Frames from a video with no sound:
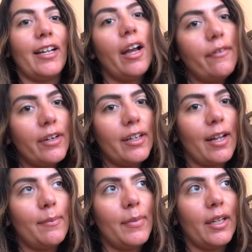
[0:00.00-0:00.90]
I covered it
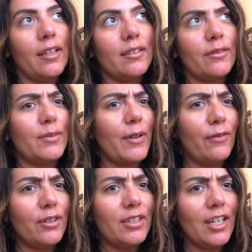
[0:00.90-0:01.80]
up because it was my
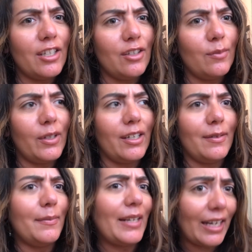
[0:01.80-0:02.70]
first tattoo, but it
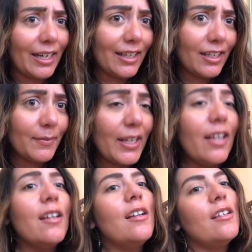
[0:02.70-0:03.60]
didn't mean anything to
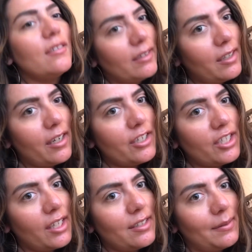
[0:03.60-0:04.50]
me, so I thought I
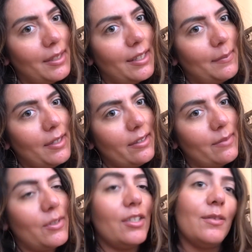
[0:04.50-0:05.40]
should get something that means
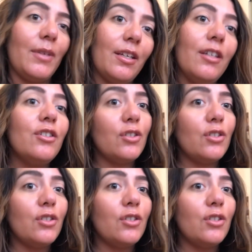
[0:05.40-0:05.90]
something to me.